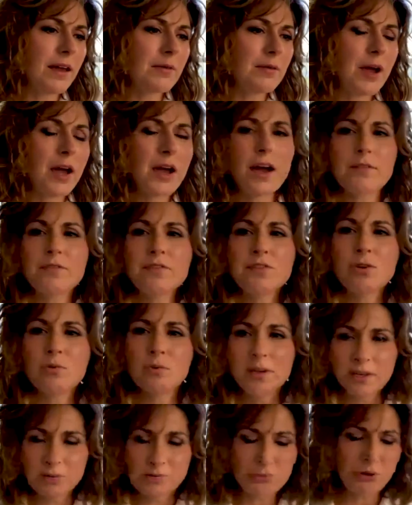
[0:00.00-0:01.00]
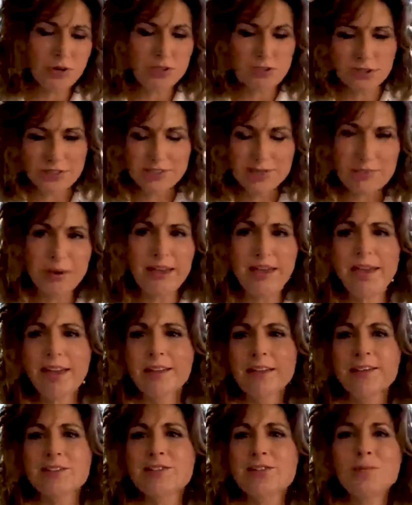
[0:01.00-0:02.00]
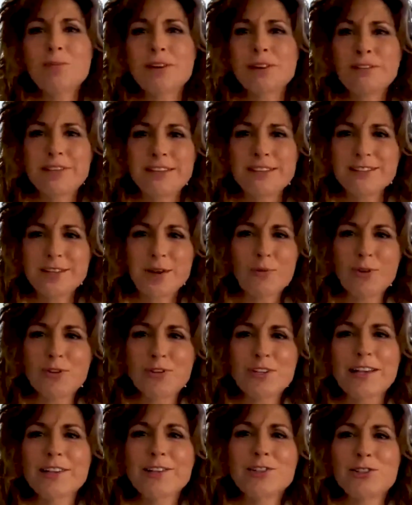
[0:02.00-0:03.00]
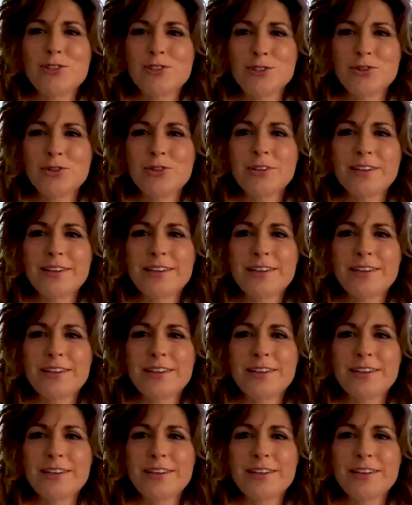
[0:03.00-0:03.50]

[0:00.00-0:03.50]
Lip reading: have so many projects in my head and so many things I would like to do.